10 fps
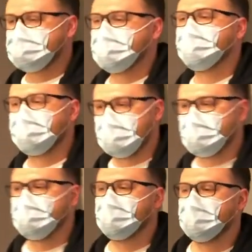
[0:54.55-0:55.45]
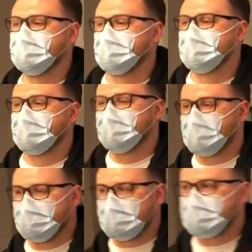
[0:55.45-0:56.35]
the phone,
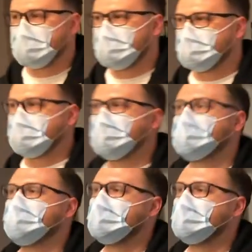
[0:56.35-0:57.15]
all that kind of stuff.